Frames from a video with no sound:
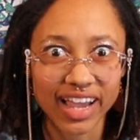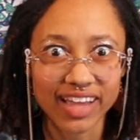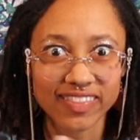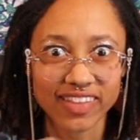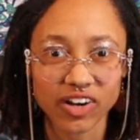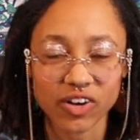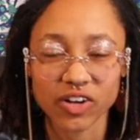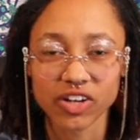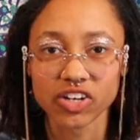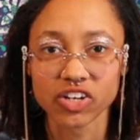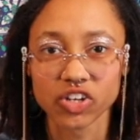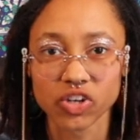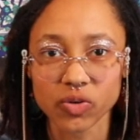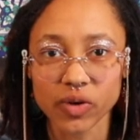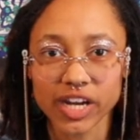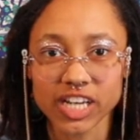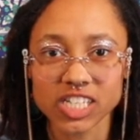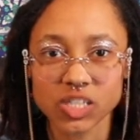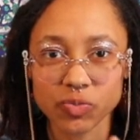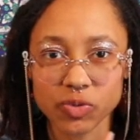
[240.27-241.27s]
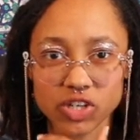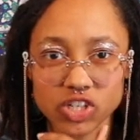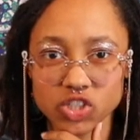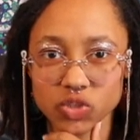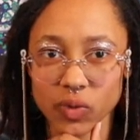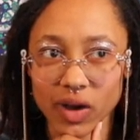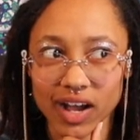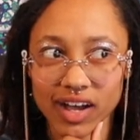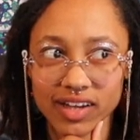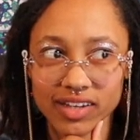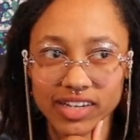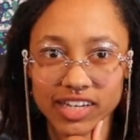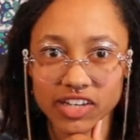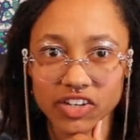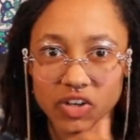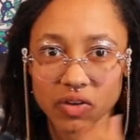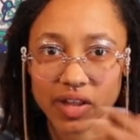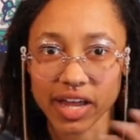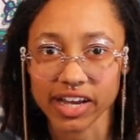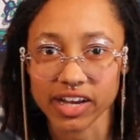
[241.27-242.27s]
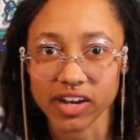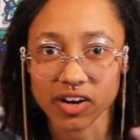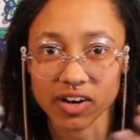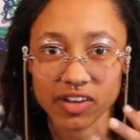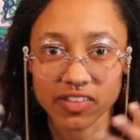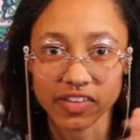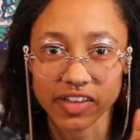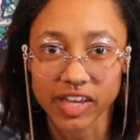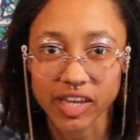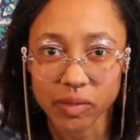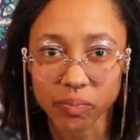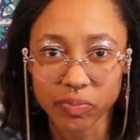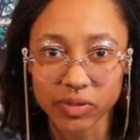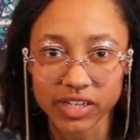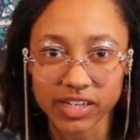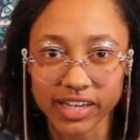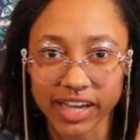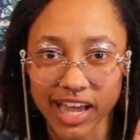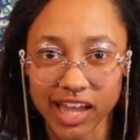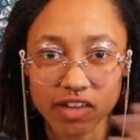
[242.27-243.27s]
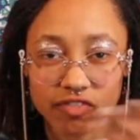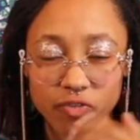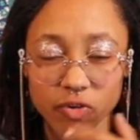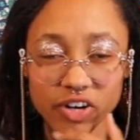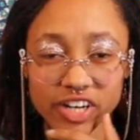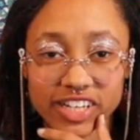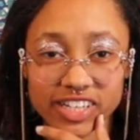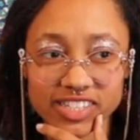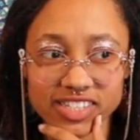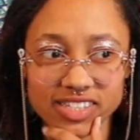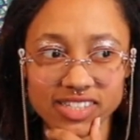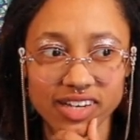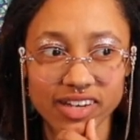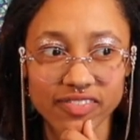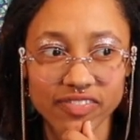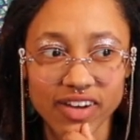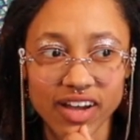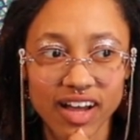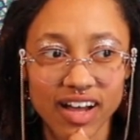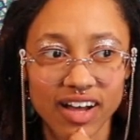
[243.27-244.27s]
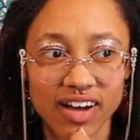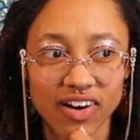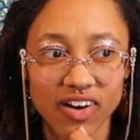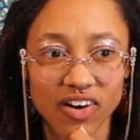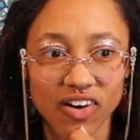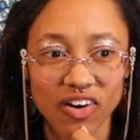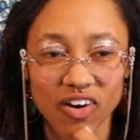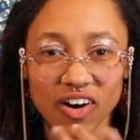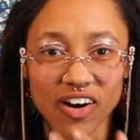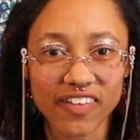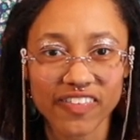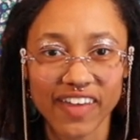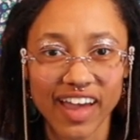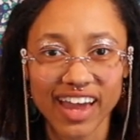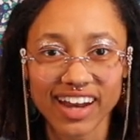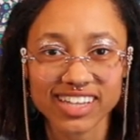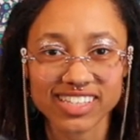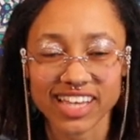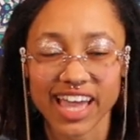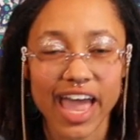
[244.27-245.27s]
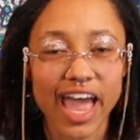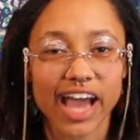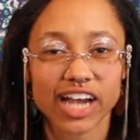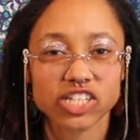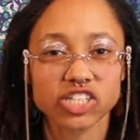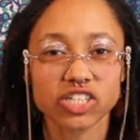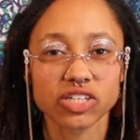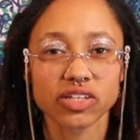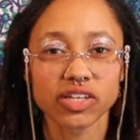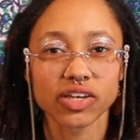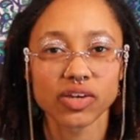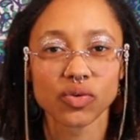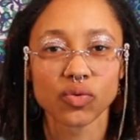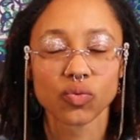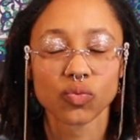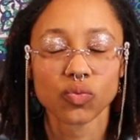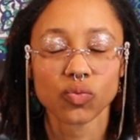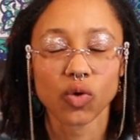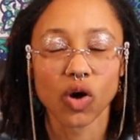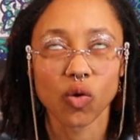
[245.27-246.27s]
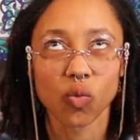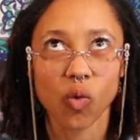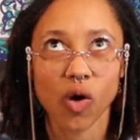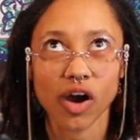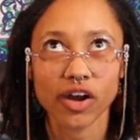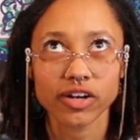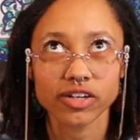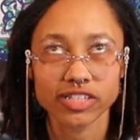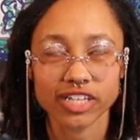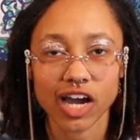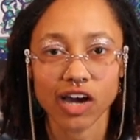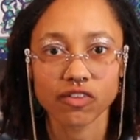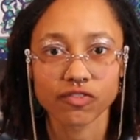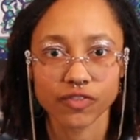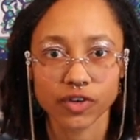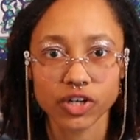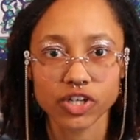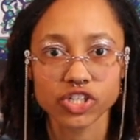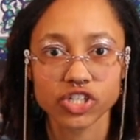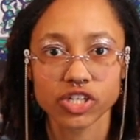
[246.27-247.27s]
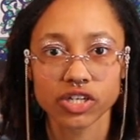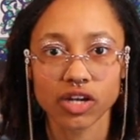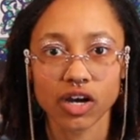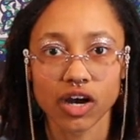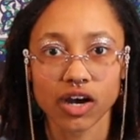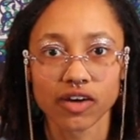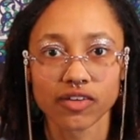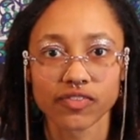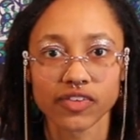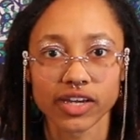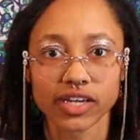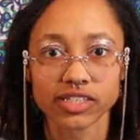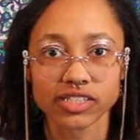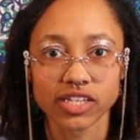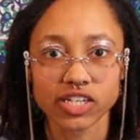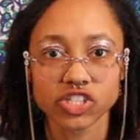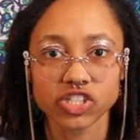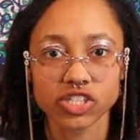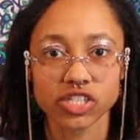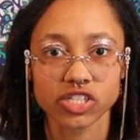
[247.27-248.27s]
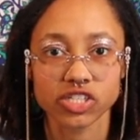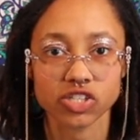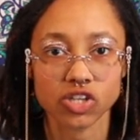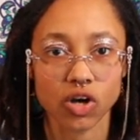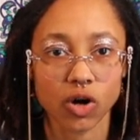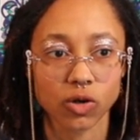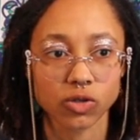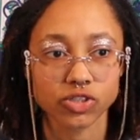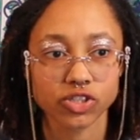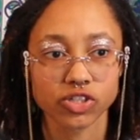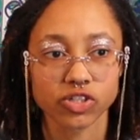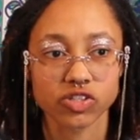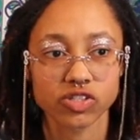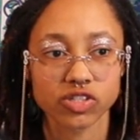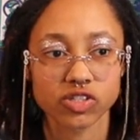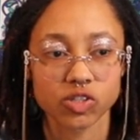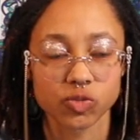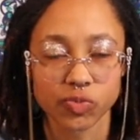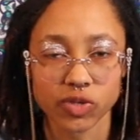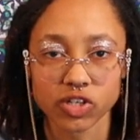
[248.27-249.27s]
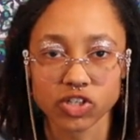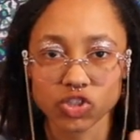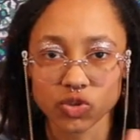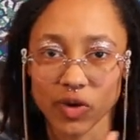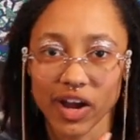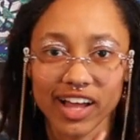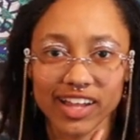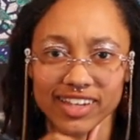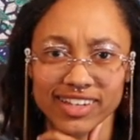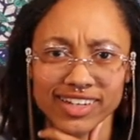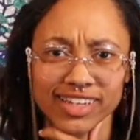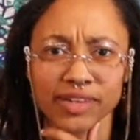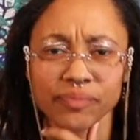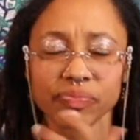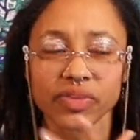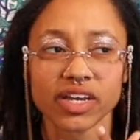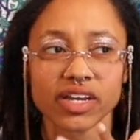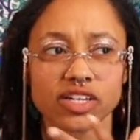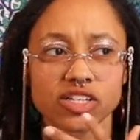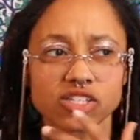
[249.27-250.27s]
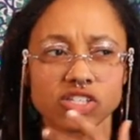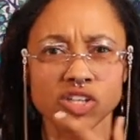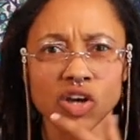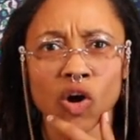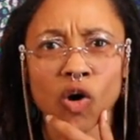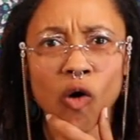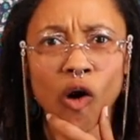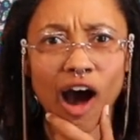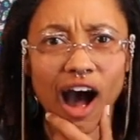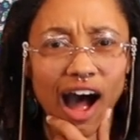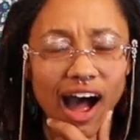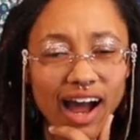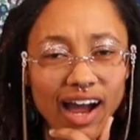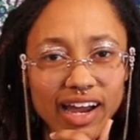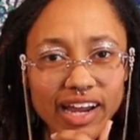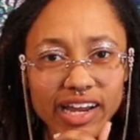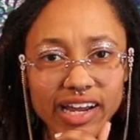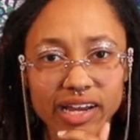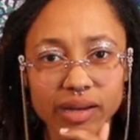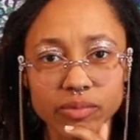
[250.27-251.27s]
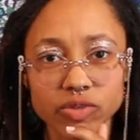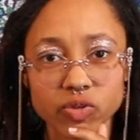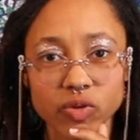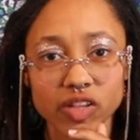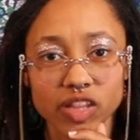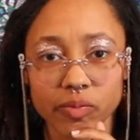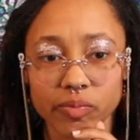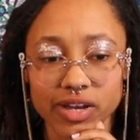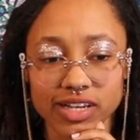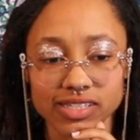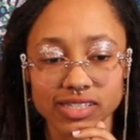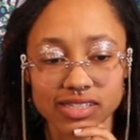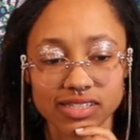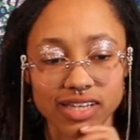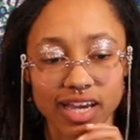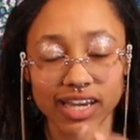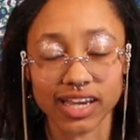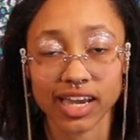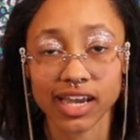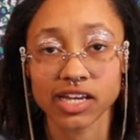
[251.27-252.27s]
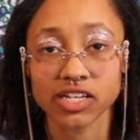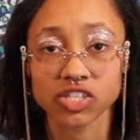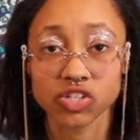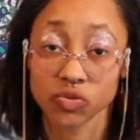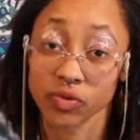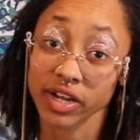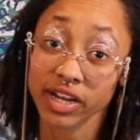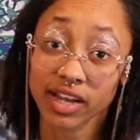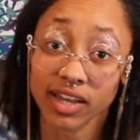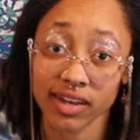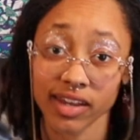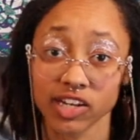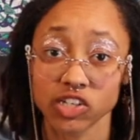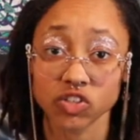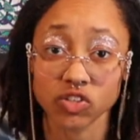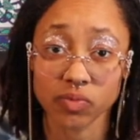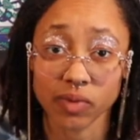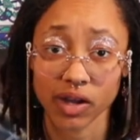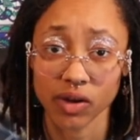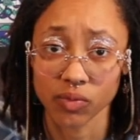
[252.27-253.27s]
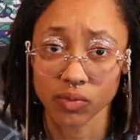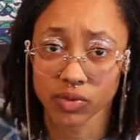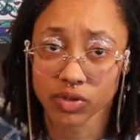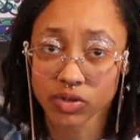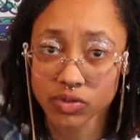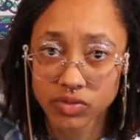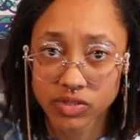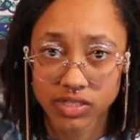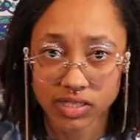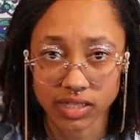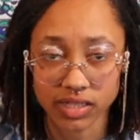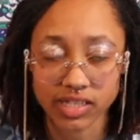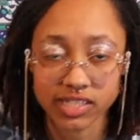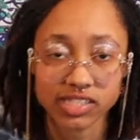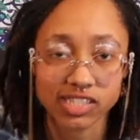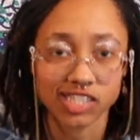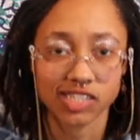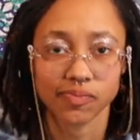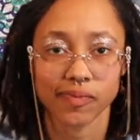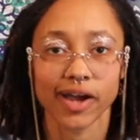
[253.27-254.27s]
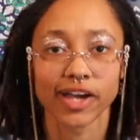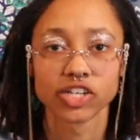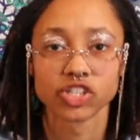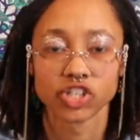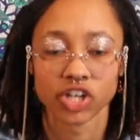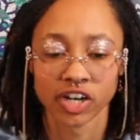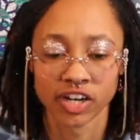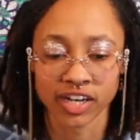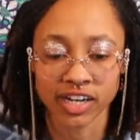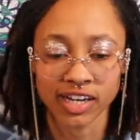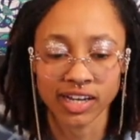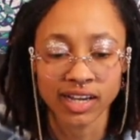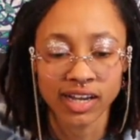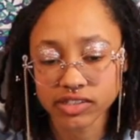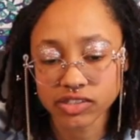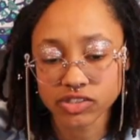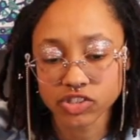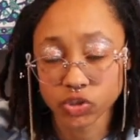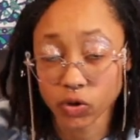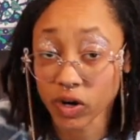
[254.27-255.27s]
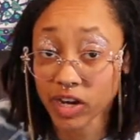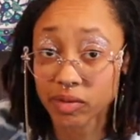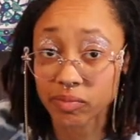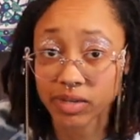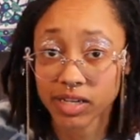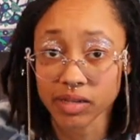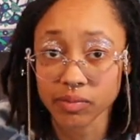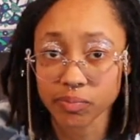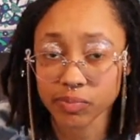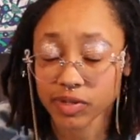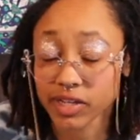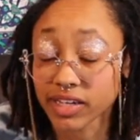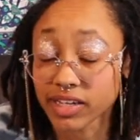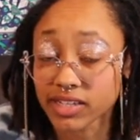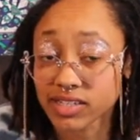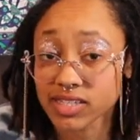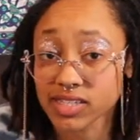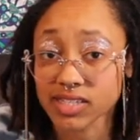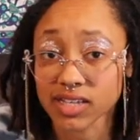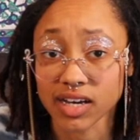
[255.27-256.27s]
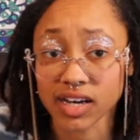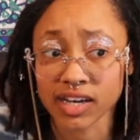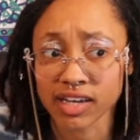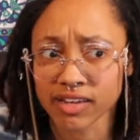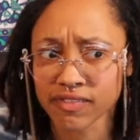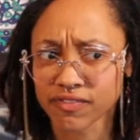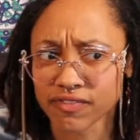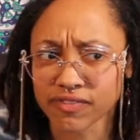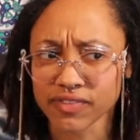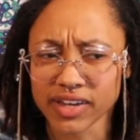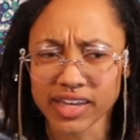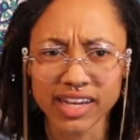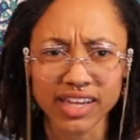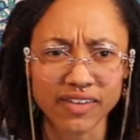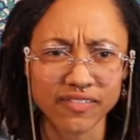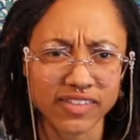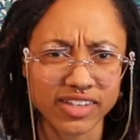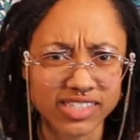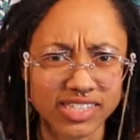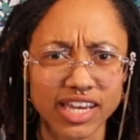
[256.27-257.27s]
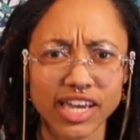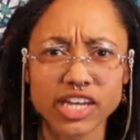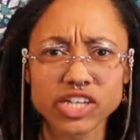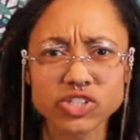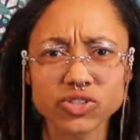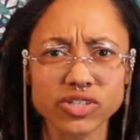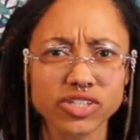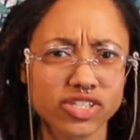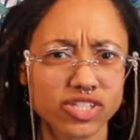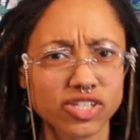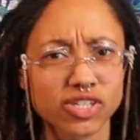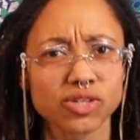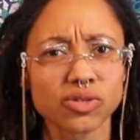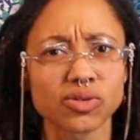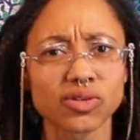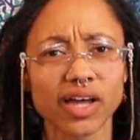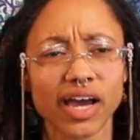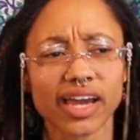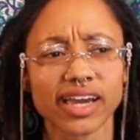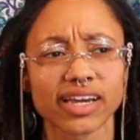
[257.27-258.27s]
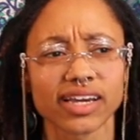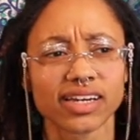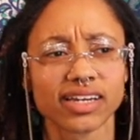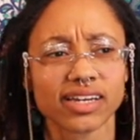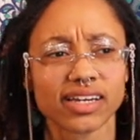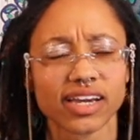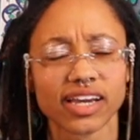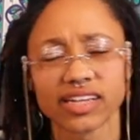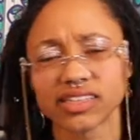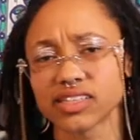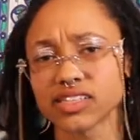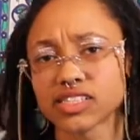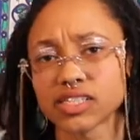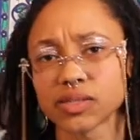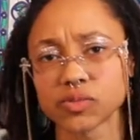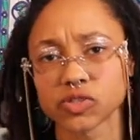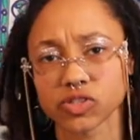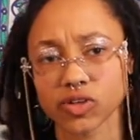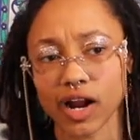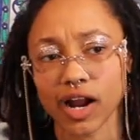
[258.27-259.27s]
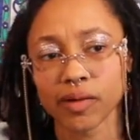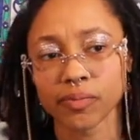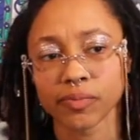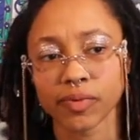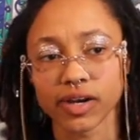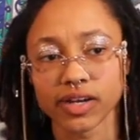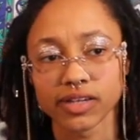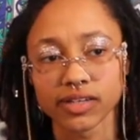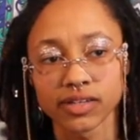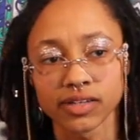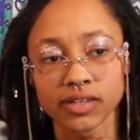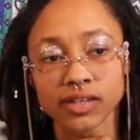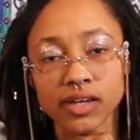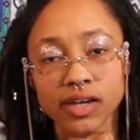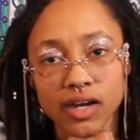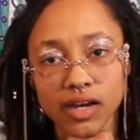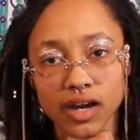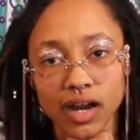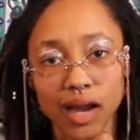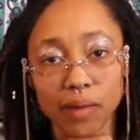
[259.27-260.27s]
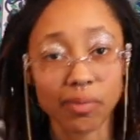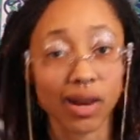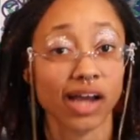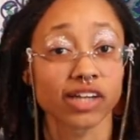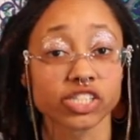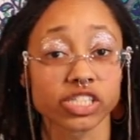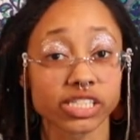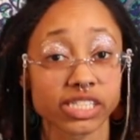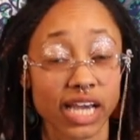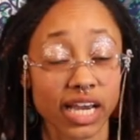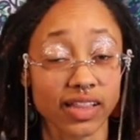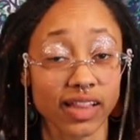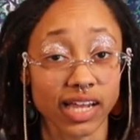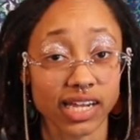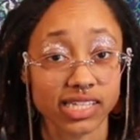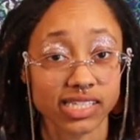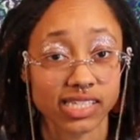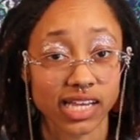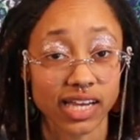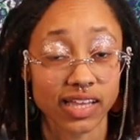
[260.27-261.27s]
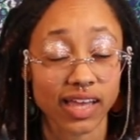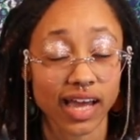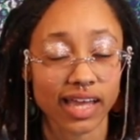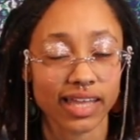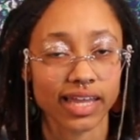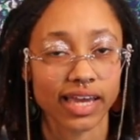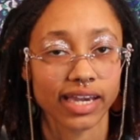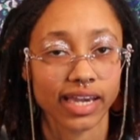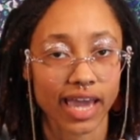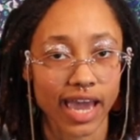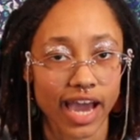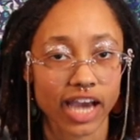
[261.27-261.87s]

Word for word: and that are in New Age spirituality, you know, like all the hippie Californian stuff all that is actually a watered down version of indigenous cultures spirituality. So I am doing the best as I can to reconnect with my roots and this is my journey. Join me please. Uh, if any of this interests you like hit the subscribe button. I'm not just saying that to say that like